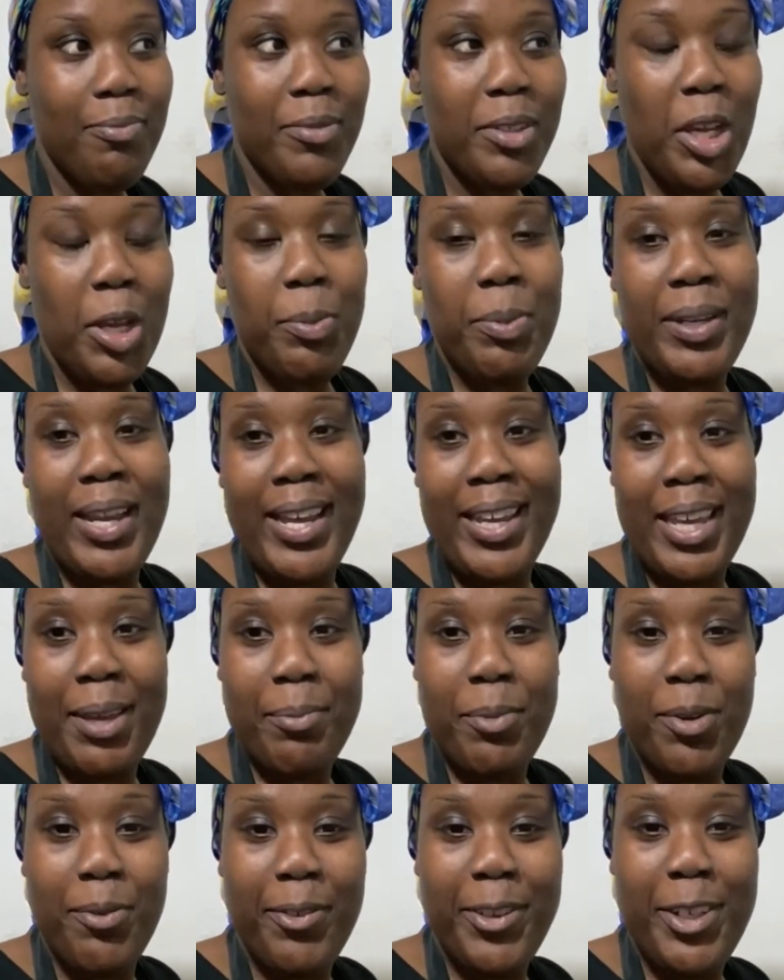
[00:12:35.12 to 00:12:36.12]
hope you like it.
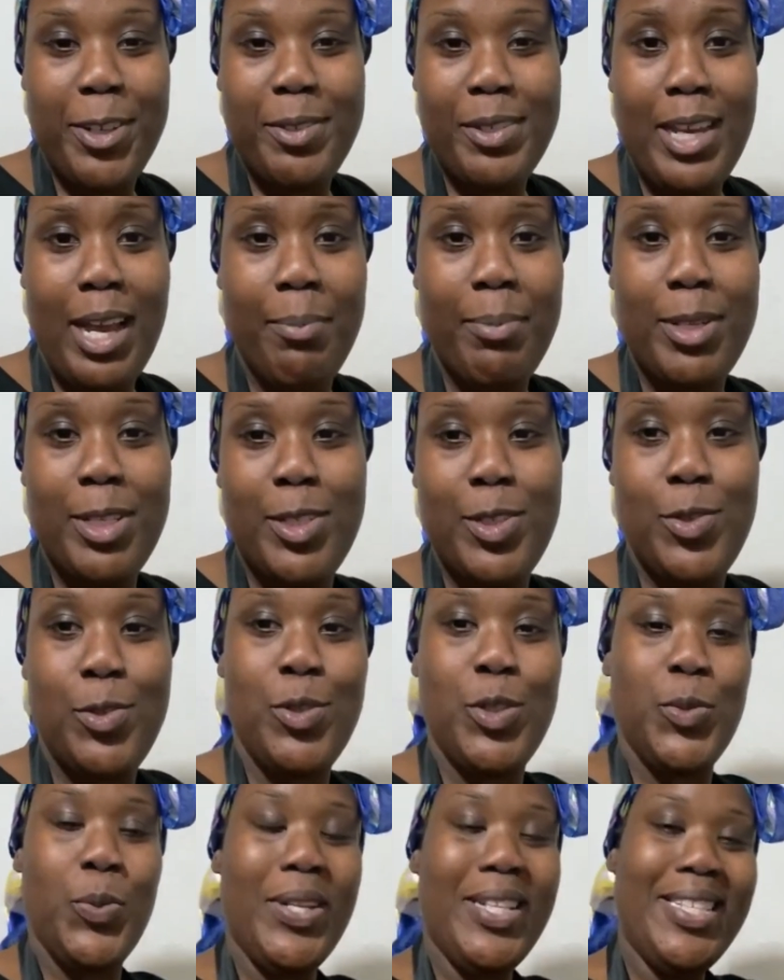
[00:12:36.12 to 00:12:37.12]
More videos coming soon,
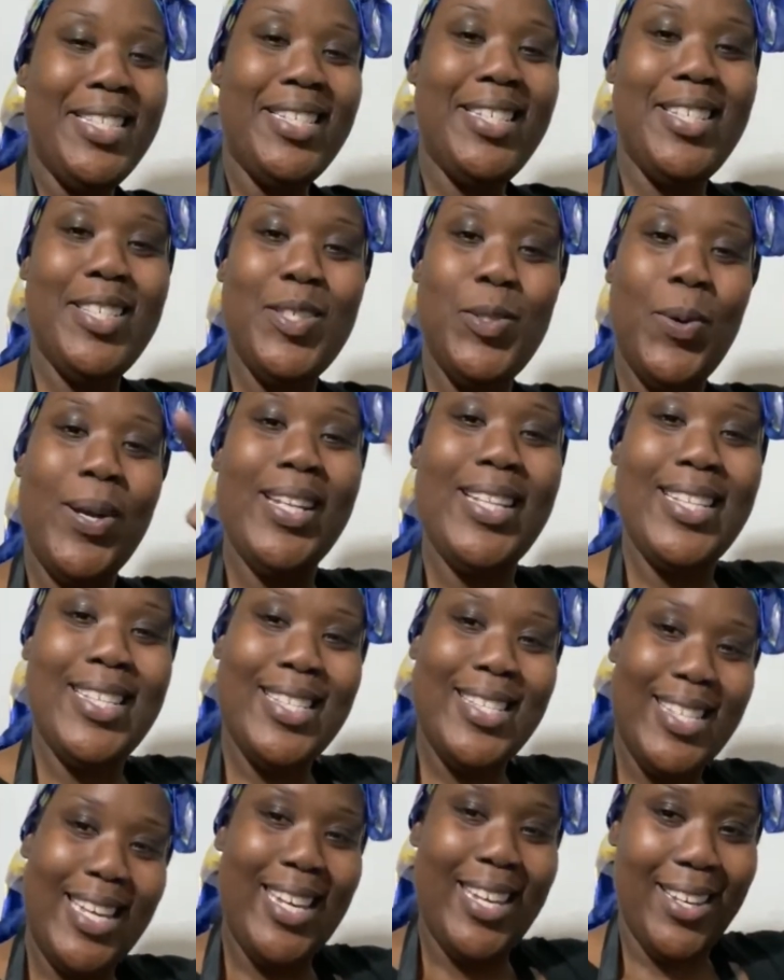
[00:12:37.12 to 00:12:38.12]

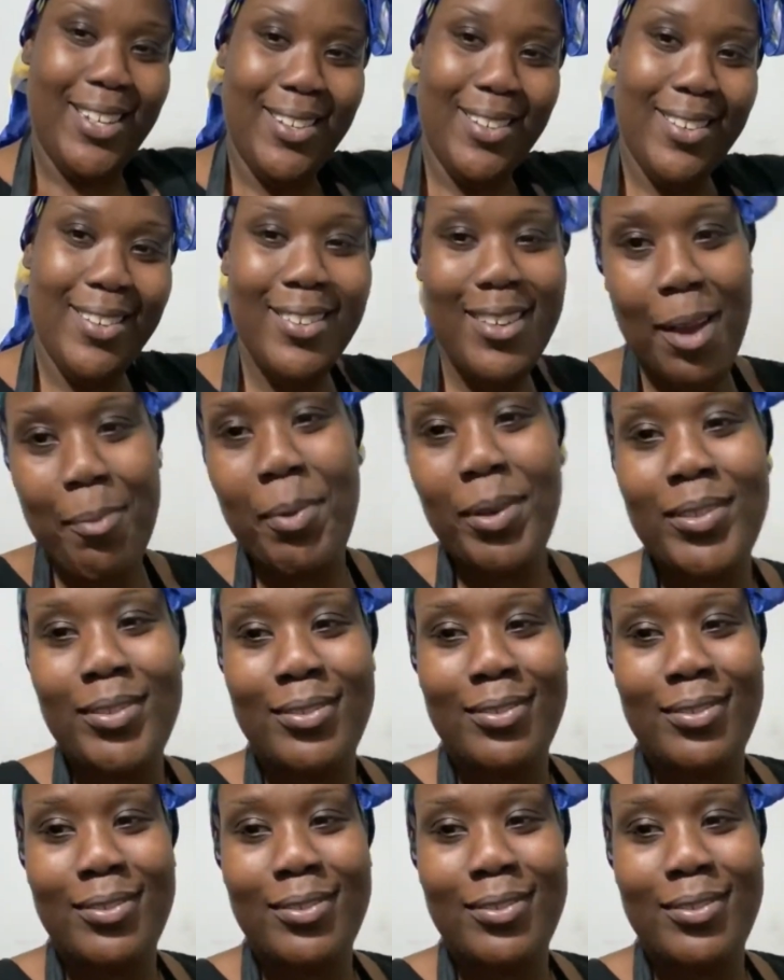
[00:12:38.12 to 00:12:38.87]
2020. Come on.